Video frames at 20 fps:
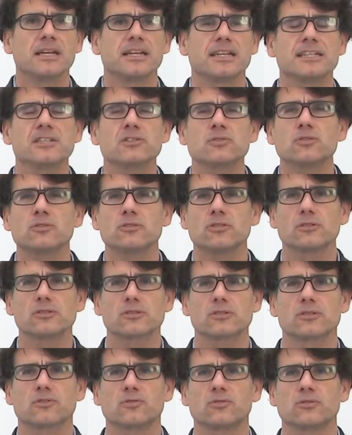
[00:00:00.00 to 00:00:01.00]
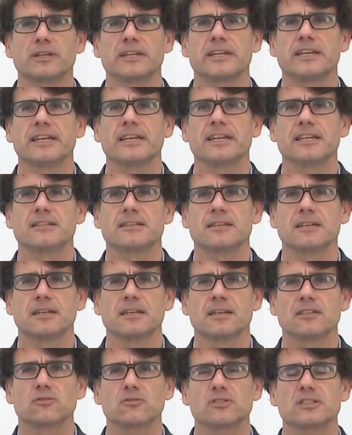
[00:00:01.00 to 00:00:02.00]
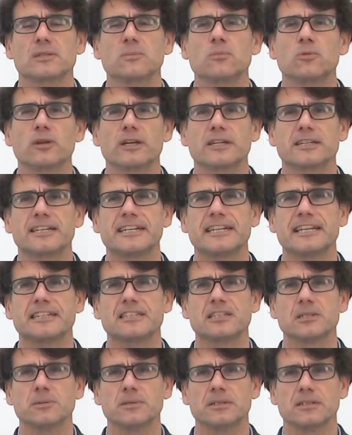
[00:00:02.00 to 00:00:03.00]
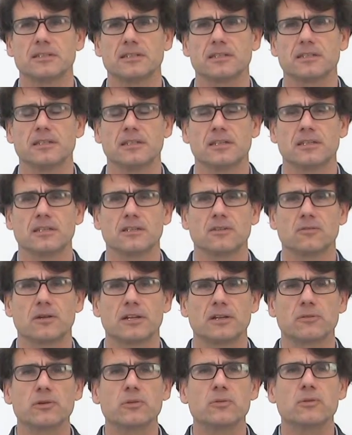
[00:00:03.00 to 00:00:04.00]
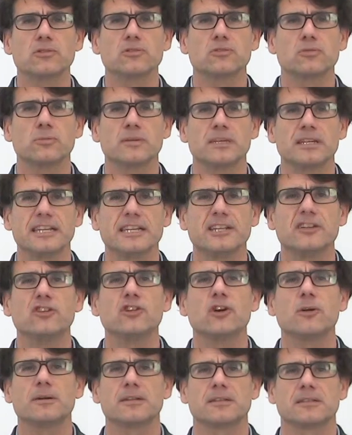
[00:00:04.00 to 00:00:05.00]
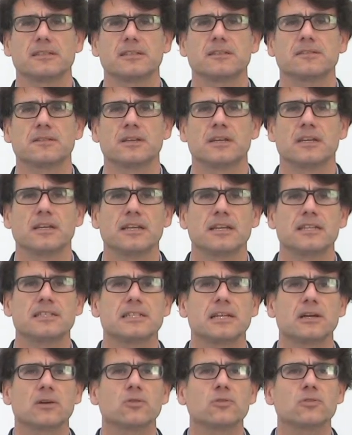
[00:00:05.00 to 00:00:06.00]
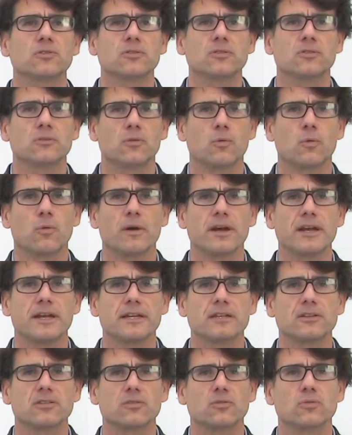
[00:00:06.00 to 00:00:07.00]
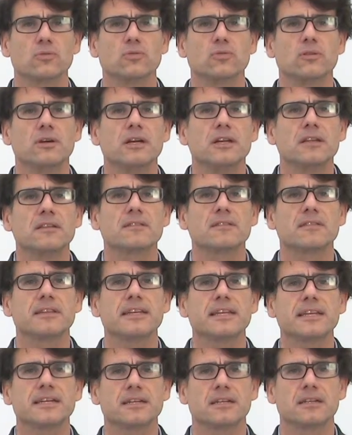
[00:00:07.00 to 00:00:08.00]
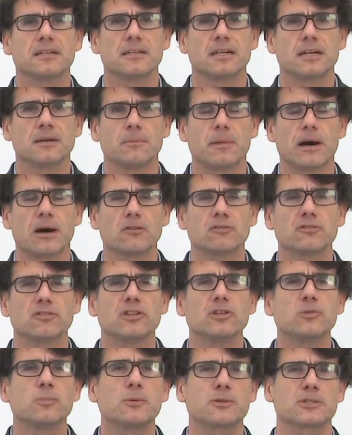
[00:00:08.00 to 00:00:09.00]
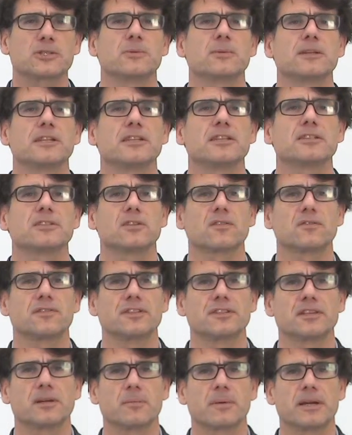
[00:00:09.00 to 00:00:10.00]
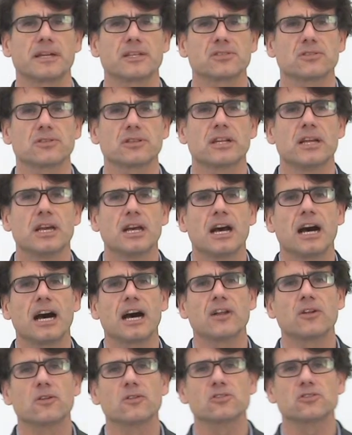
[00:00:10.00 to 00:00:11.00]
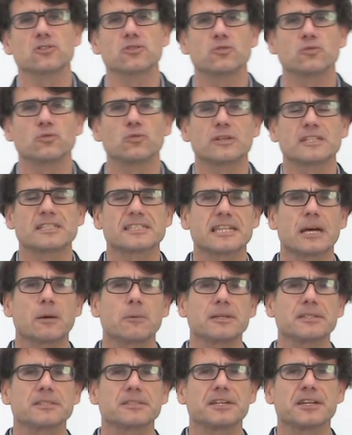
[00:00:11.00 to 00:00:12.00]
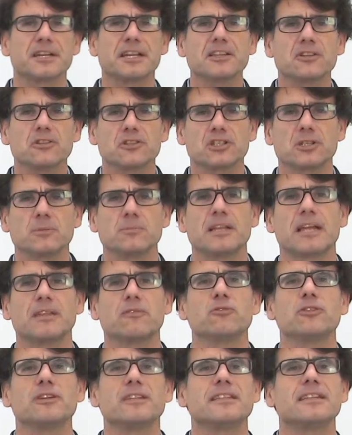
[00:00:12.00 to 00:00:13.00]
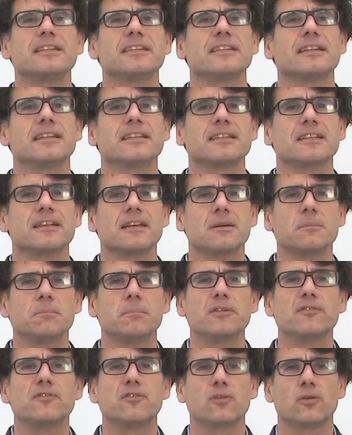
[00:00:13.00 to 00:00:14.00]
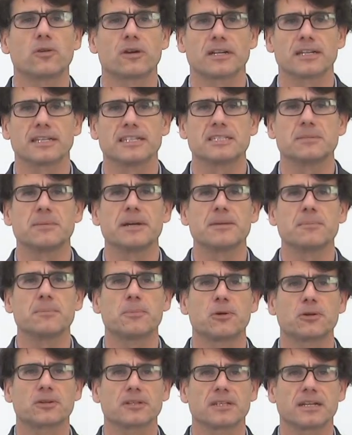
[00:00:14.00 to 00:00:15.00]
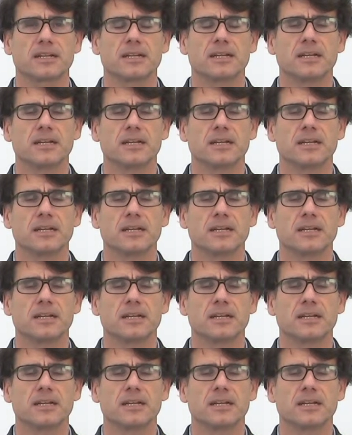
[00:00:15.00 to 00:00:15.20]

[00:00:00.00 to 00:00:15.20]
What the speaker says: It's good also to stimulate creativity. When we want to be innovative, it's a good way to think about new possibilities of intervention and also to establish relationship that we didn't before. It's very important.